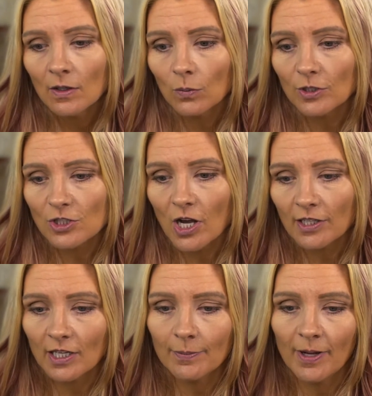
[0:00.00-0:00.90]
We'll talk
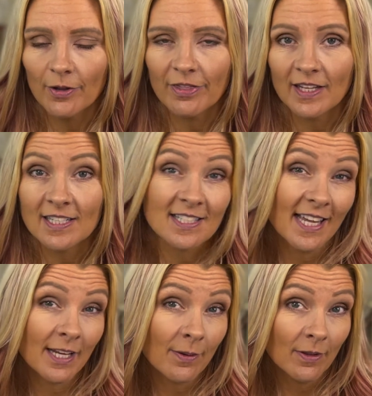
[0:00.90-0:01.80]
about things
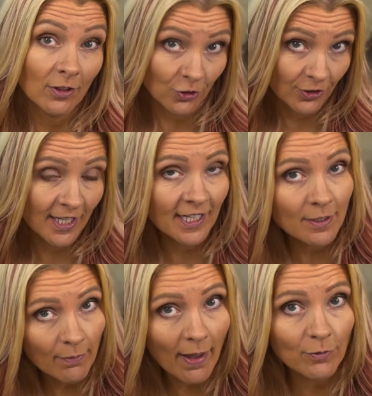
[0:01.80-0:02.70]
like learning
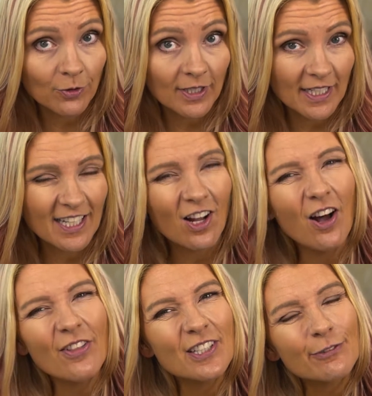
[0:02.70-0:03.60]
and memory and all
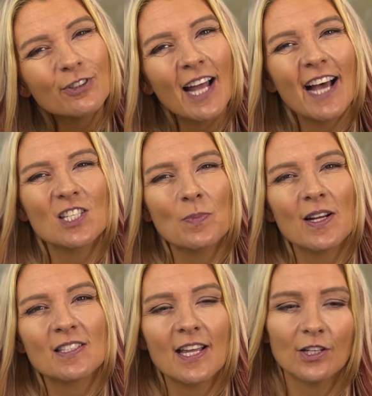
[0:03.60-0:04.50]
the different
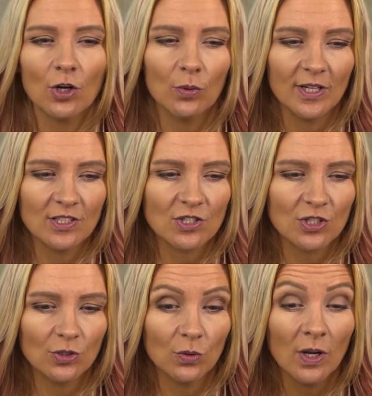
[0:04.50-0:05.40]
aspects that go
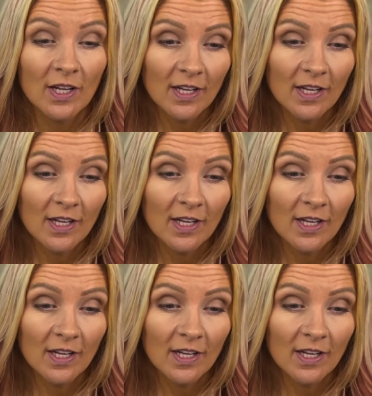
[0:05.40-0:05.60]
into